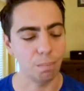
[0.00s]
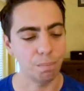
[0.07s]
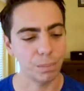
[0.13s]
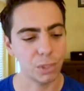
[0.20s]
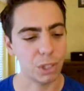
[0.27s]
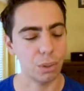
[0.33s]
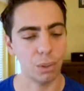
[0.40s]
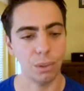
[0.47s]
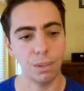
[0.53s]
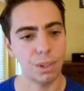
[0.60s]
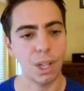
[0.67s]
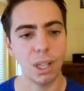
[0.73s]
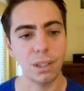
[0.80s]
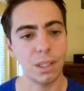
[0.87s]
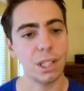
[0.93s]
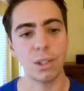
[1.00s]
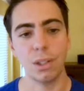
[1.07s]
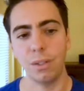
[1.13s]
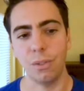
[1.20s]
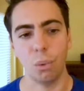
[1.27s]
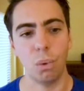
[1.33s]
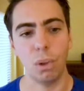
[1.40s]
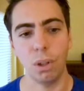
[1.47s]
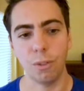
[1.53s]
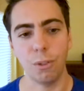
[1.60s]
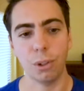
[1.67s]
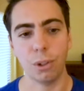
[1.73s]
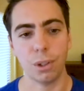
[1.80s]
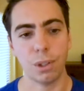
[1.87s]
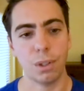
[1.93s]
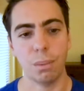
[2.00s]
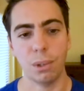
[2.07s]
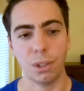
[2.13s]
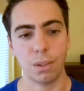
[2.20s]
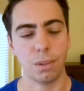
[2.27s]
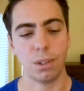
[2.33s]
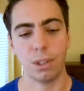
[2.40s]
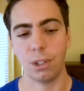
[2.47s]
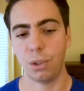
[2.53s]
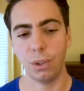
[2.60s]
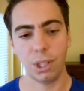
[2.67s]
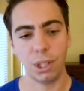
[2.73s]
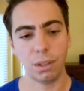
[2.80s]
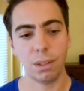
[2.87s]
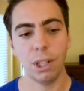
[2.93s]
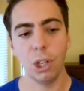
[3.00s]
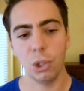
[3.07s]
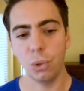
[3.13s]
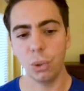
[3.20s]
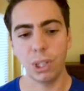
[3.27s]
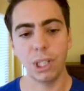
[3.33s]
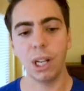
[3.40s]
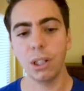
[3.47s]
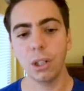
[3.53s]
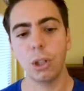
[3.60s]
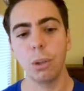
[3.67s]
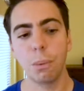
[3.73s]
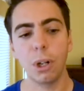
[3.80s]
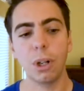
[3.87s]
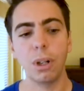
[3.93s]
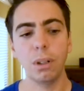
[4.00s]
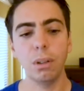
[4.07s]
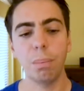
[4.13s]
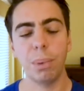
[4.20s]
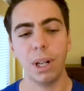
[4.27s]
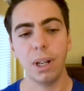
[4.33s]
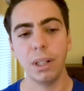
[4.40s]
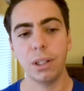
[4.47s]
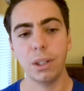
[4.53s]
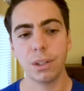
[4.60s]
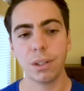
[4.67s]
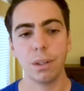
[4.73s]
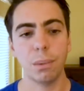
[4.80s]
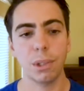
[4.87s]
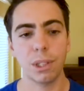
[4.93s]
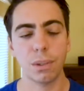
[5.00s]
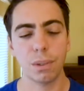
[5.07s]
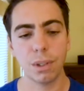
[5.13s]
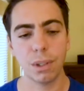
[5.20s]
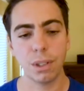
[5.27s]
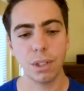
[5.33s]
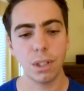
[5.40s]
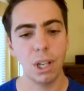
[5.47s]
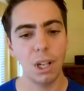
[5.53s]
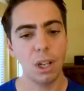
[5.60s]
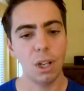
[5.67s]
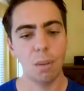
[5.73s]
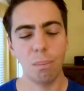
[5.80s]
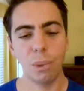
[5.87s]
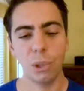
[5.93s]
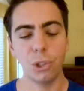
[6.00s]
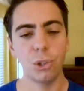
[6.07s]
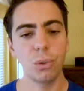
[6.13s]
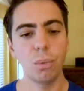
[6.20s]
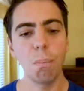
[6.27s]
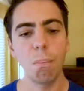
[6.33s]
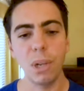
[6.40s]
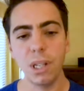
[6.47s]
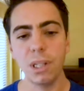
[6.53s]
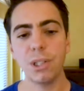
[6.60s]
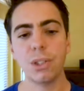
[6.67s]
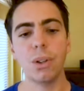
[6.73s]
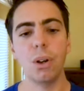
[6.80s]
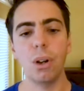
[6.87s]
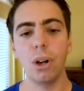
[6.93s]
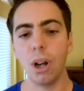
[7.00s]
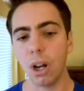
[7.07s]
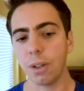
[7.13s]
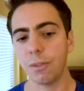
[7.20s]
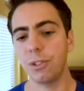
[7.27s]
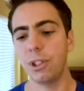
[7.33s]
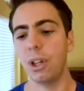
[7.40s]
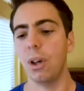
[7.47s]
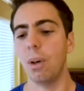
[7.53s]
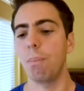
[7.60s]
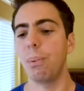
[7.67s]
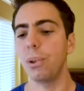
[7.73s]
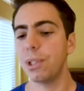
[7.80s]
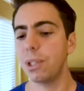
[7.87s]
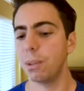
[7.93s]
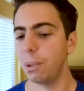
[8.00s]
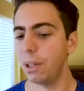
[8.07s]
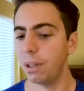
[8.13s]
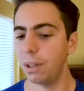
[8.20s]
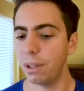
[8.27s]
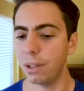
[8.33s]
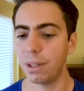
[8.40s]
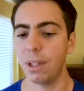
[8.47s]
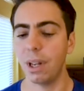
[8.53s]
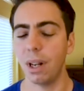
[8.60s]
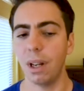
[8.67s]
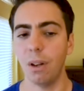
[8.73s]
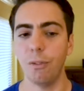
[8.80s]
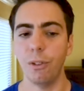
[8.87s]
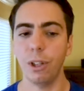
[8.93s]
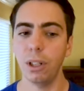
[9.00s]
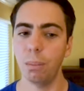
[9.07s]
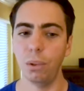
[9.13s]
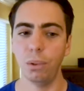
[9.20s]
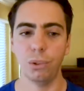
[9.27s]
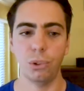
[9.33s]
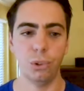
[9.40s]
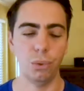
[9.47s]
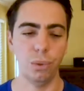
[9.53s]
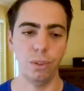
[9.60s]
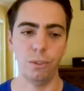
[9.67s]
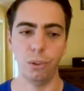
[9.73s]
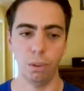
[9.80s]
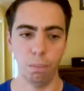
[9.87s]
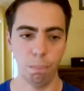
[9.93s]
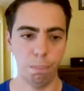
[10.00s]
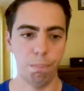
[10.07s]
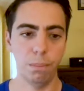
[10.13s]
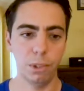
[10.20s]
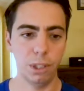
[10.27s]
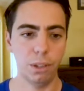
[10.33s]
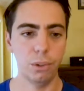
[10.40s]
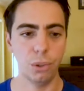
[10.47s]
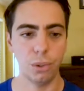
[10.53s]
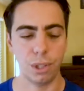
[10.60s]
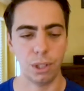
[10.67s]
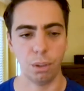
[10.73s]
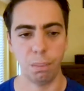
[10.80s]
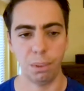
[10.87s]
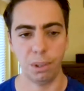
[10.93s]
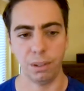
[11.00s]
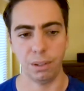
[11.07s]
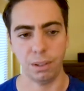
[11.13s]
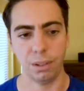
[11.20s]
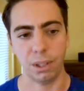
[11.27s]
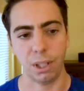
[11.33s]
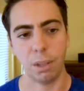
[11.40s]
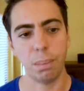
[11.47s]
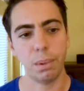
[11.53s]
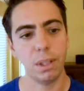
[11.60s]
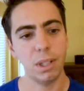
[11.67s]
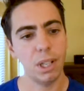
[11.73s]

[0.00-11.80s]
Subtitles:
So that doesn't even work for custom resources. You can kubectl apply custom resources, but you miss a lot of the possibilities that are available to you if you're using a built-in type.